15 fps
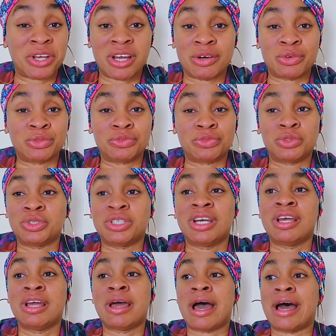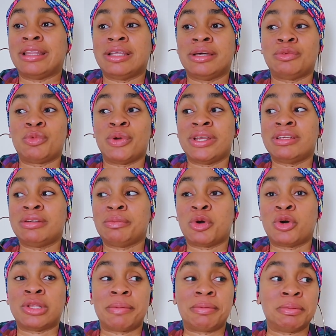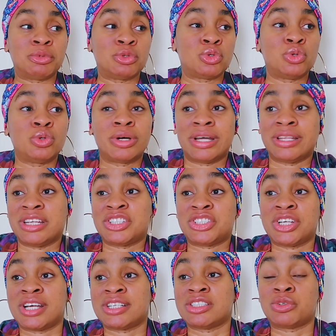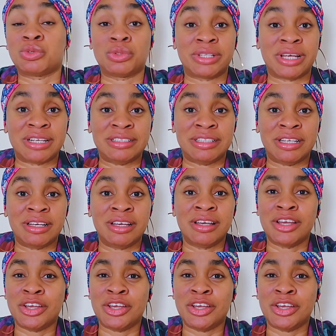her own food. And then when other people cook and then she hasn't cooked that day,